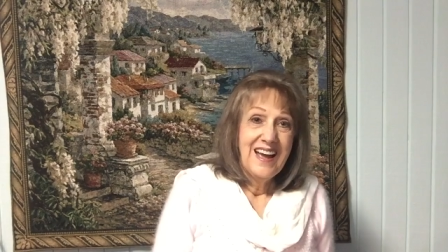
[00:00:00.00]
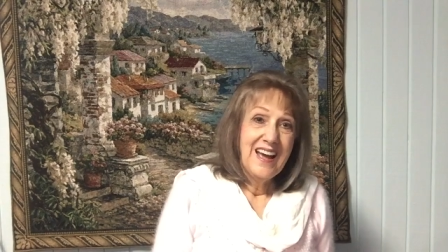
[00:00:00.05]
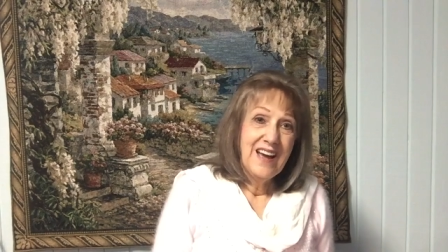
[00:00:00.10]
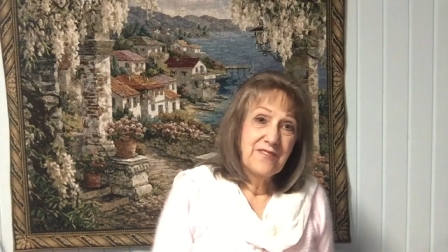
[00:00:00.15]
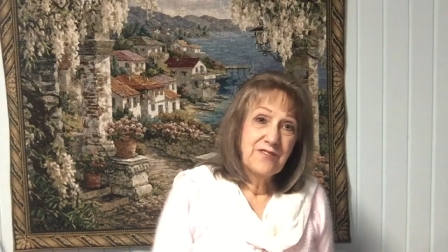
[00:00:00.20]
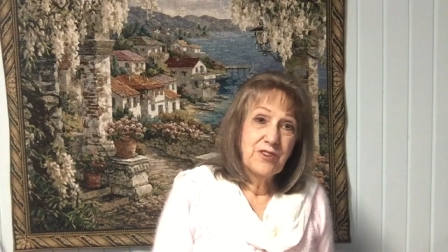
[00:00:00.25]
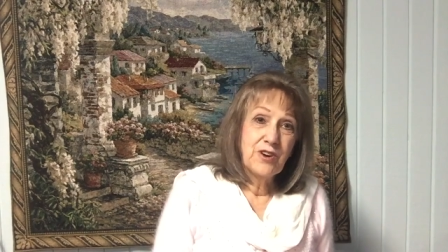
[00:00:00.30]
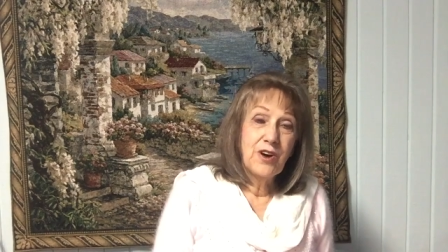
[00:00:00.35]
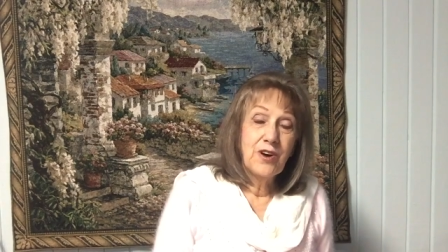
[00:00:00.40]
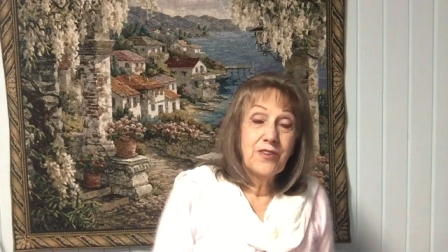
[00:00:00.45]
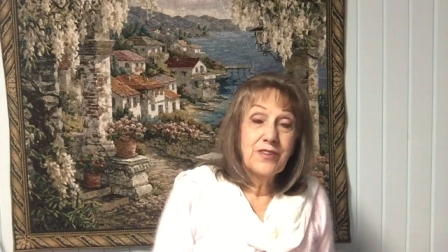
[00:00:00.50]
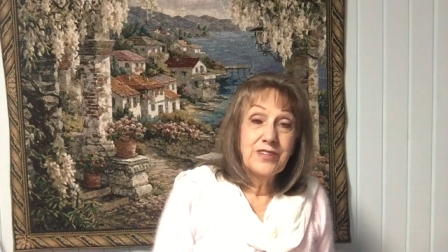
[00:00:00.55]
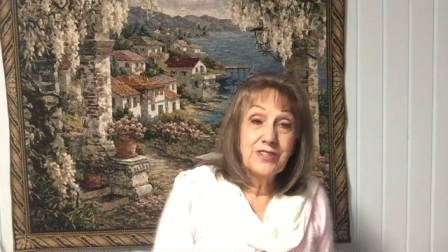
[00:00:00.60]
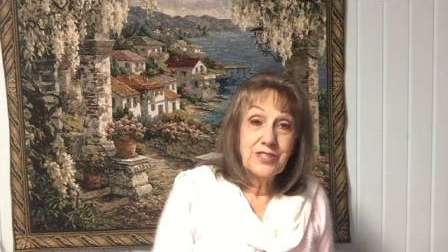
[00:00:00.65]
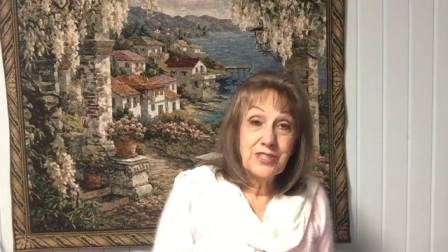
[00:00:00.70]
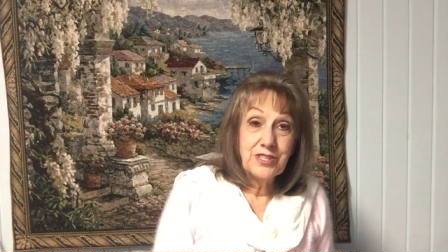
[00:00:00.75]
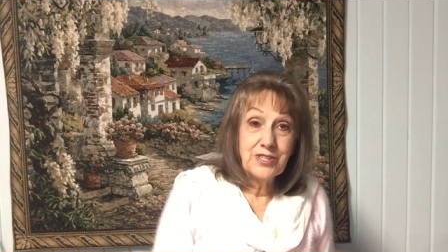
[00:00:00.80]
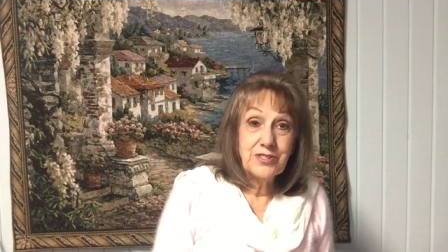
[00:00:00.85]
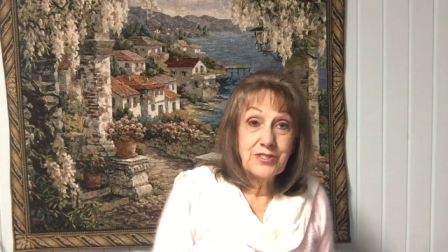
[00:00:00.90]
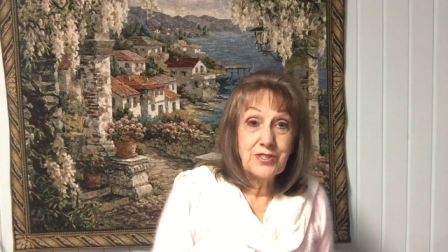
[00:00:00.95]
After all
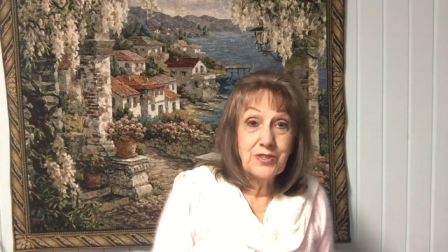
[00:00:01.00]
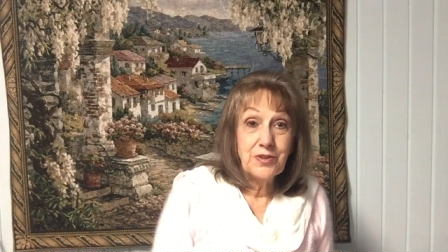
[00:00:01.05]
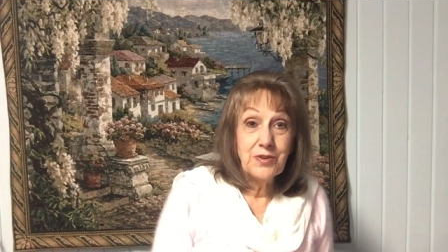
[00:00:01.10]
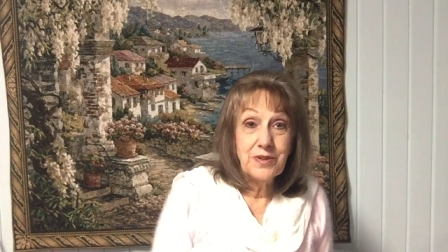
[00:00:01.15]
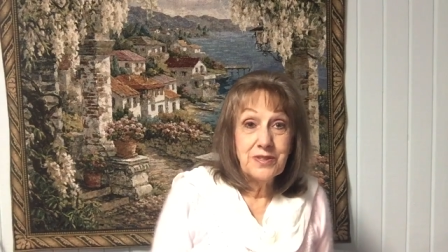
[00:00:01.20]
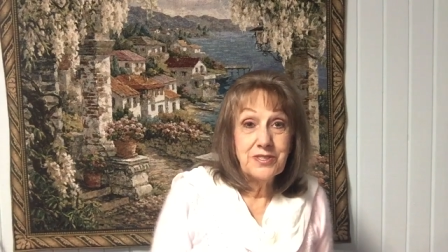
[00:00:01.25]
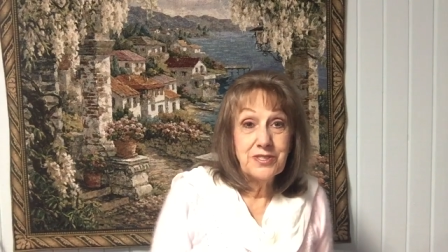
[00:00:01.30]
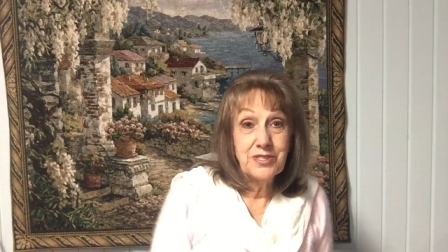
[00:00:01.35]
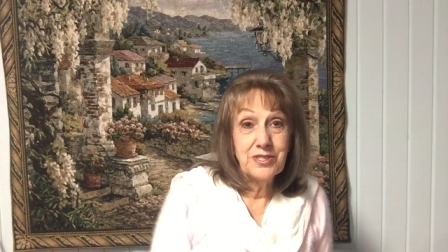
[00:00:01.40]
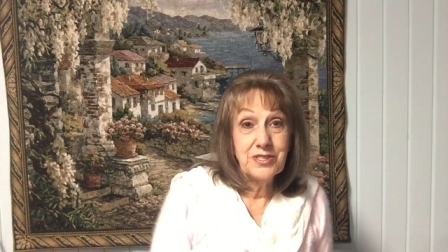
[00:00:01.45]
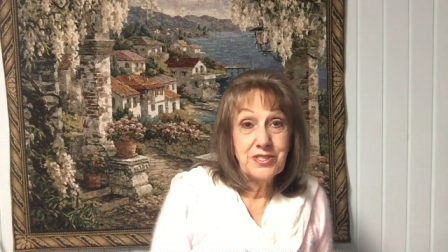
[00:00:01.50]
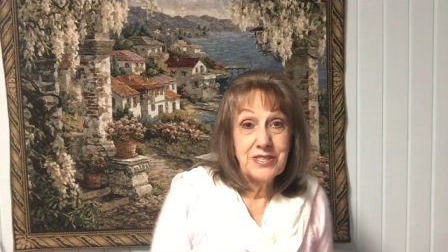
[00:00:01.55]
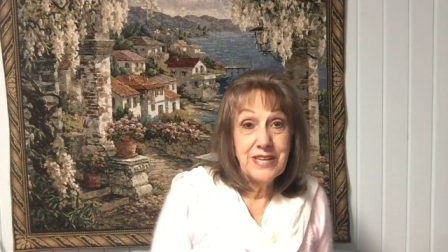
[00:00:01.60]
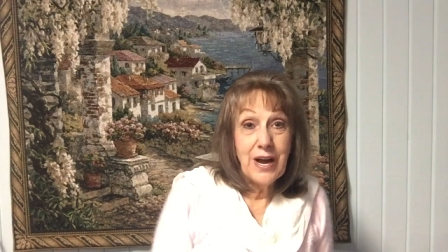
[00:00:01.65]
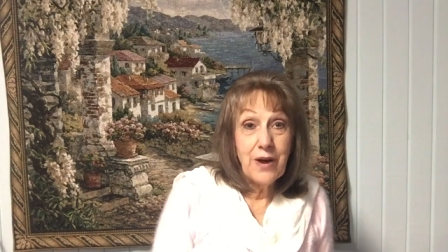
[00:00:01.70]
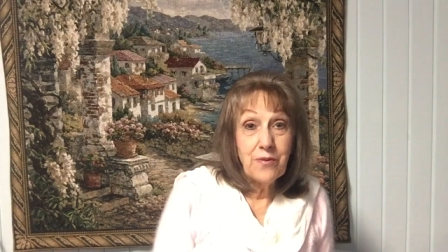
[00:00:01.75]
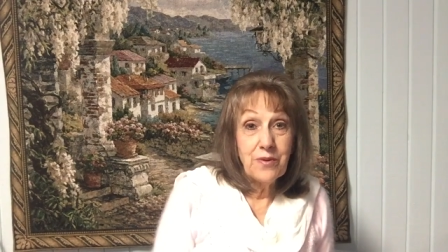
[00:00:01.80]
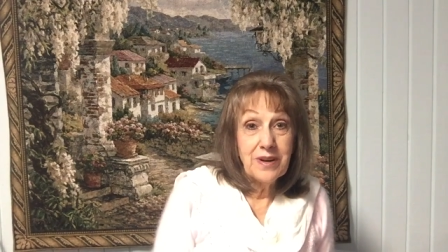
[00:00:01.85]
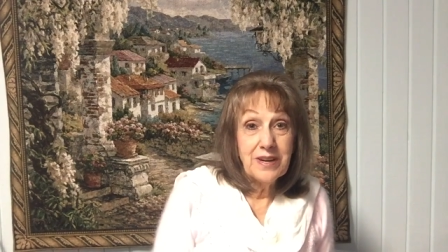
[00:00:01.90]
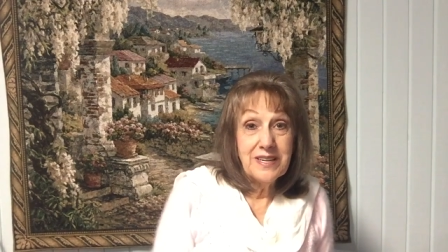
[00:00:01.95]
these years, the Lord's just
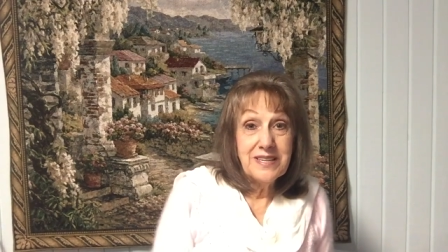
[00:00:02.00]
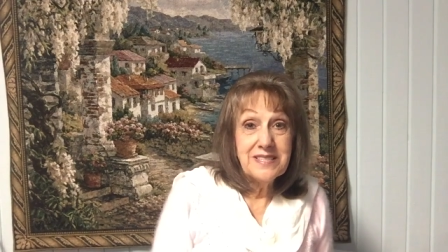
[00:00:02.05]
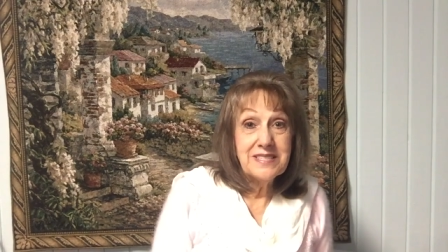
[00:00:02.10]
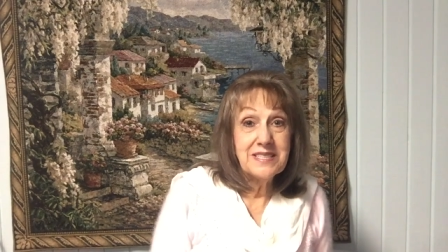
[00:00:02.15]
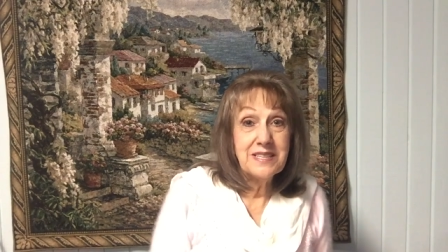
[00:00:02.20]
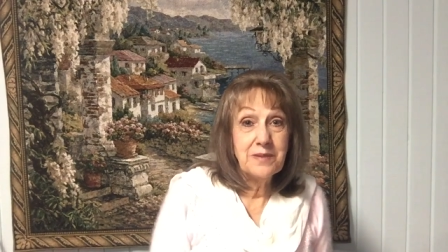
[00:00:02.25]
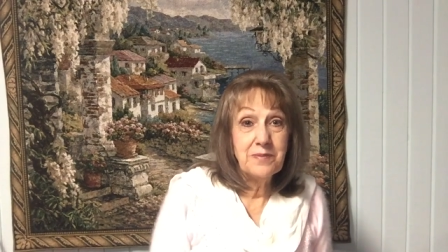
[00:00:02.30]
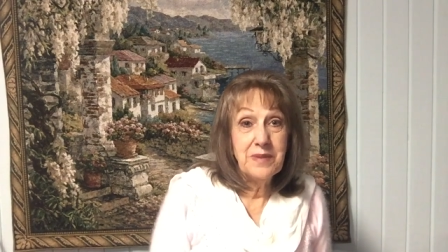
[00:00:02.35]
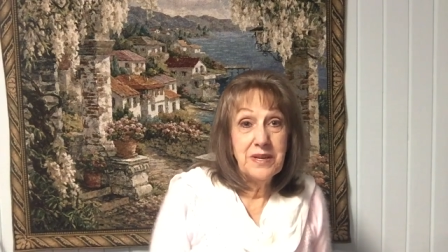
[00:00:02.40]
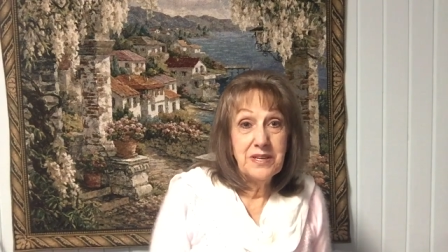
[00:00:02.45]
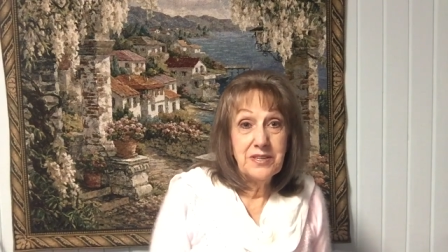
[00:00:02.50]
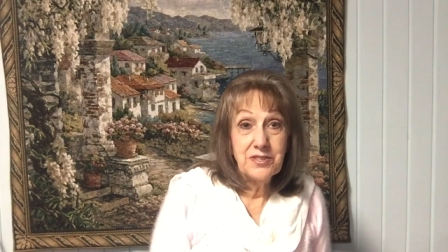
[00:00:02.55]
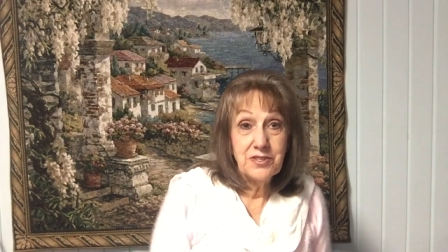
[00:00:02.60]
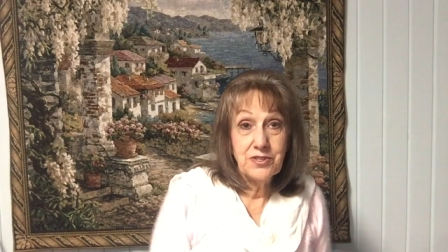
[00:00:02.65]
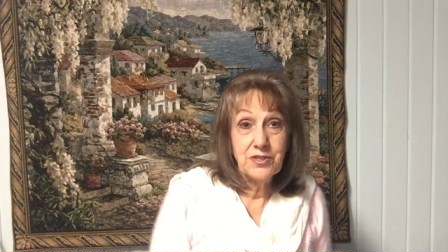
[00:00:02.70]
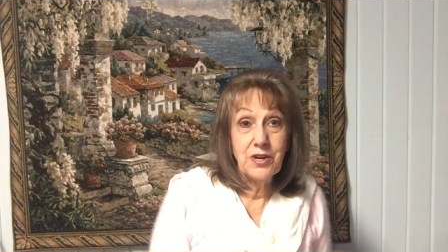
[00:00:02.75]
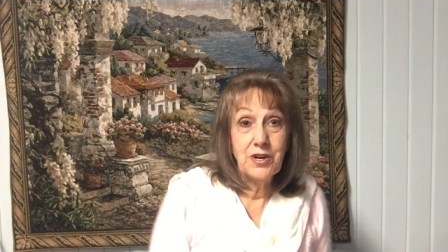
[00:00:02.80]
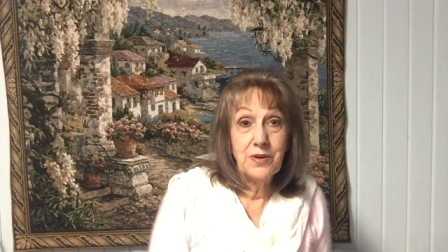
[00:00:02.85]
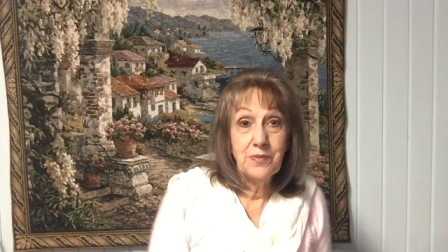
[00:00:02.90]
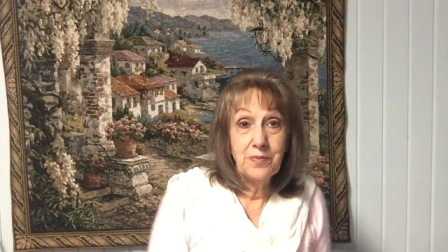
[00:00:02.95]
now releasing me to
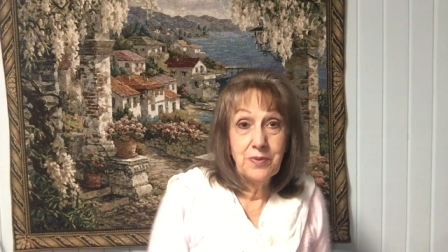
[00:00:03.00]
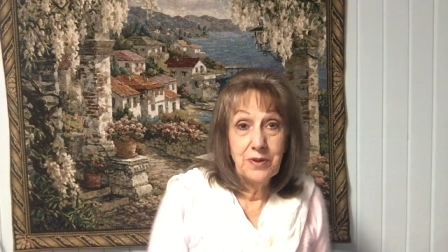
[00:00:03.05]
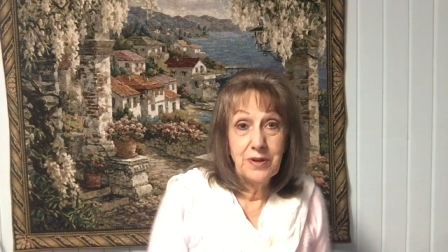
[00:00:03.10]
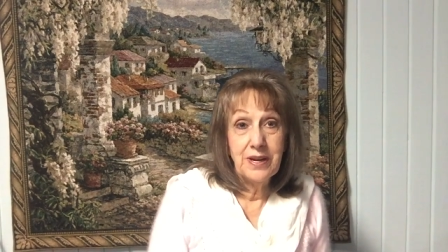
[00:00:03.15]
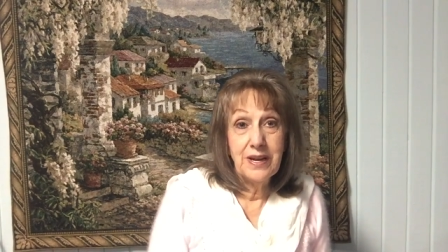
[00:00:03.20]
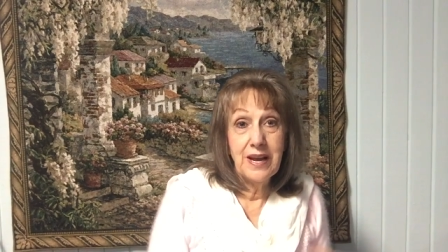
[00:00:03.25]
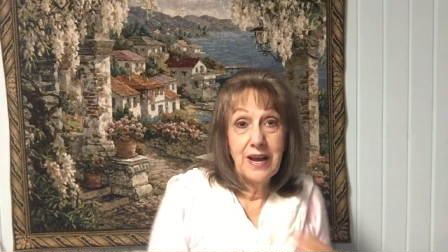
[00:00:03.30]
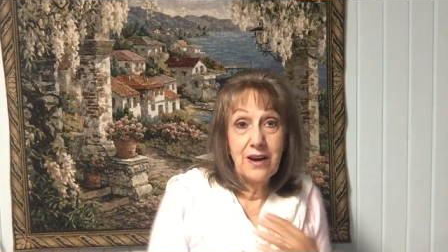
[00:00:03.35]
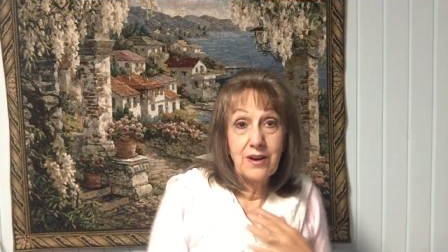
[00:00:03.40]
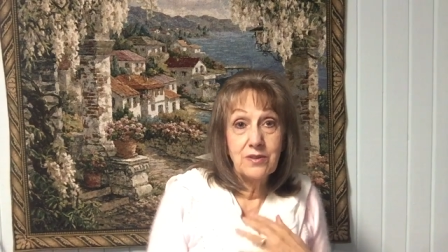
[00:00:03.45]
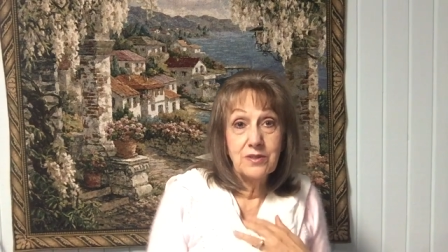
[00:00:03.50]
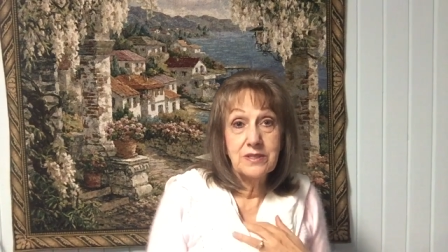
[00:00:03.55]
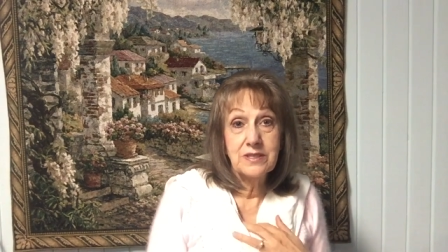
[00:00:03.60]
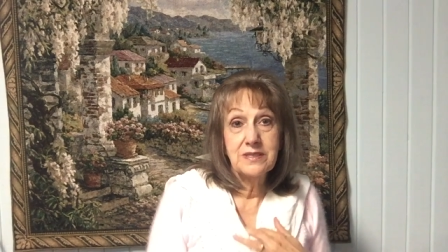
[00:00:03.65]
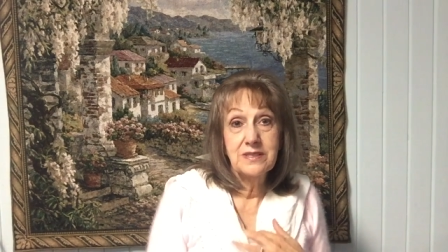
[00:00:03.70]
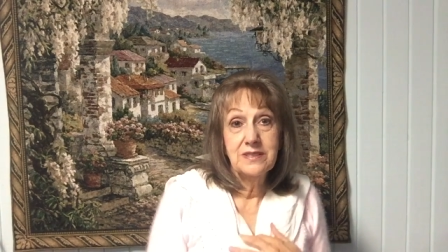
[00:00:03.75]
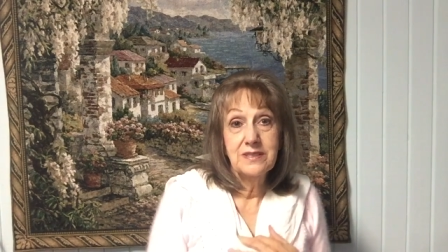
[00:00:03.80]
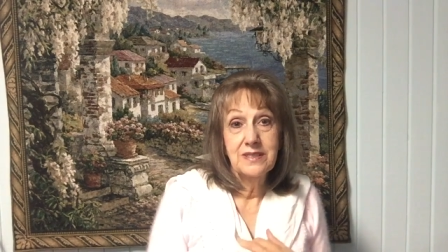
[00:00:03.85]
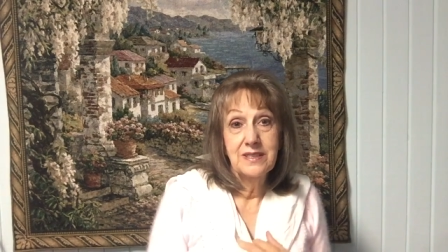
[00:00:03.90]
start putting out